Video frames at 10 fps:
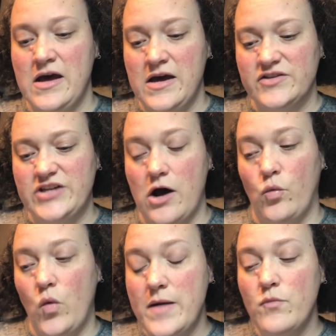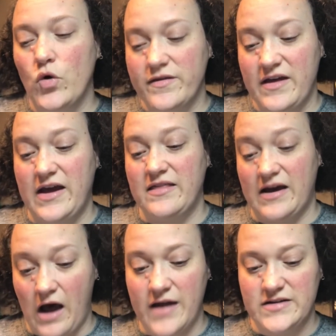So one more thing that
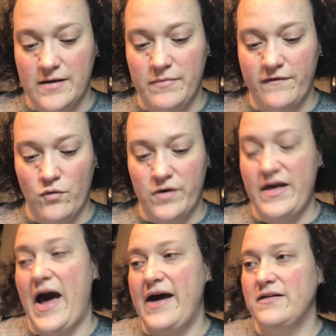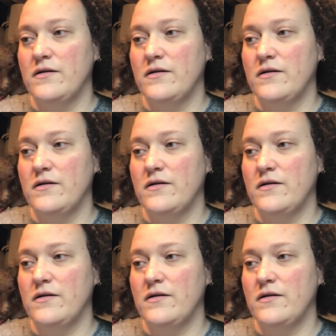got done before that,